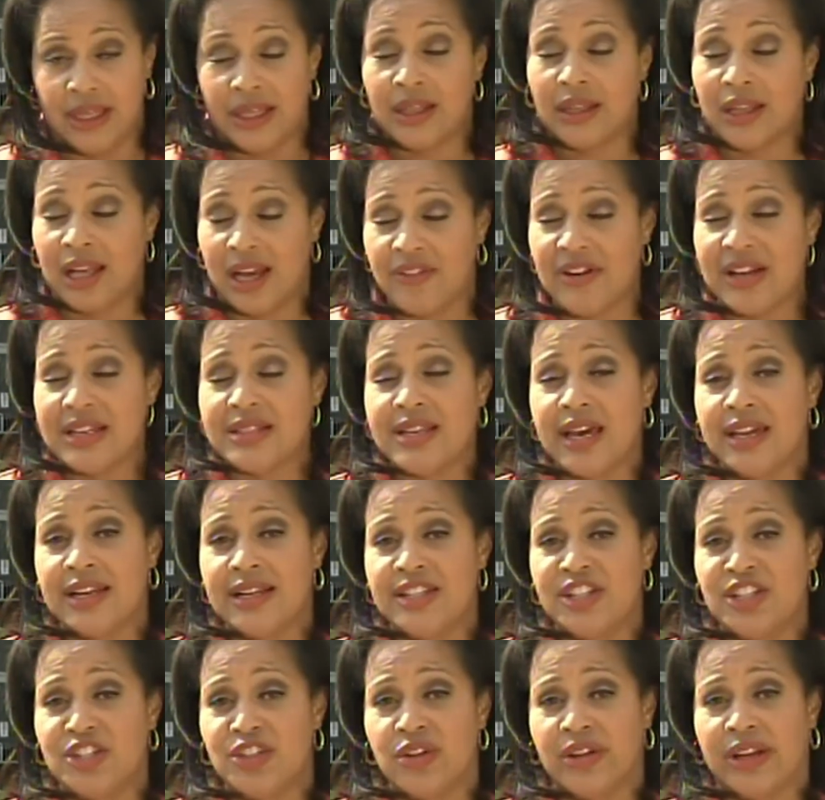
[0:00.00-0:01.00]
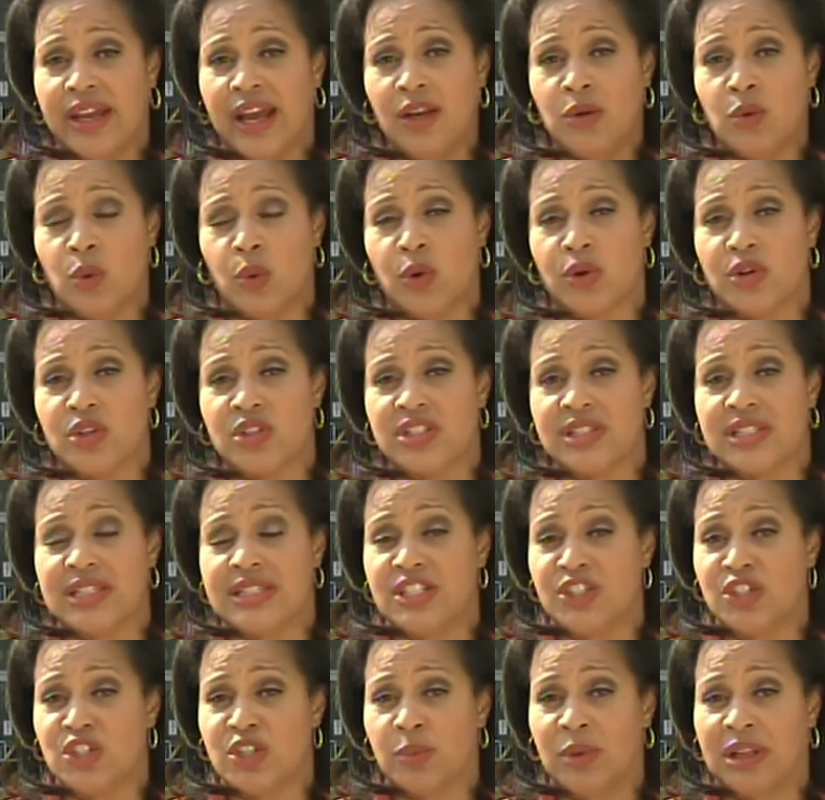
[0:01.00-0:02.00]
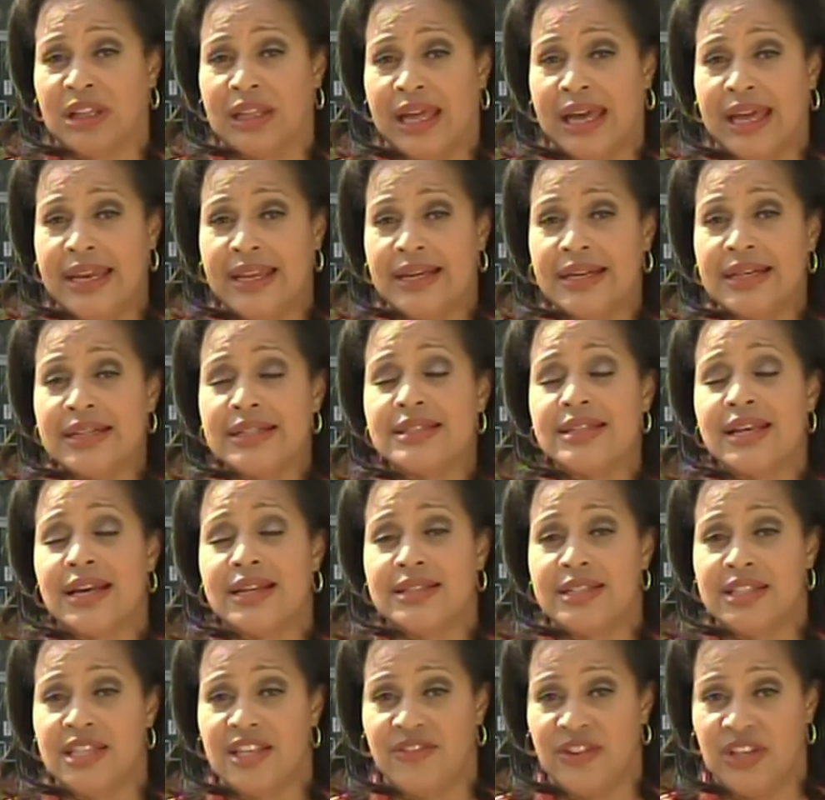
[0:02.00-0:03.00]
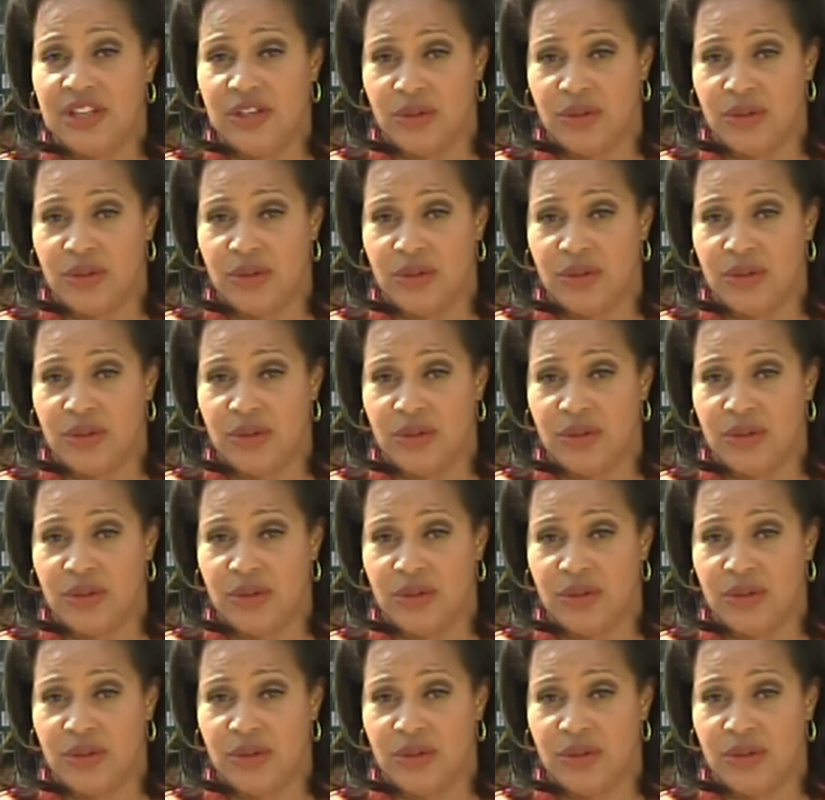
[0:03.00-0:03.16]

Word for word: Live outside of district headquarters, Tanisha Millette, 10 TV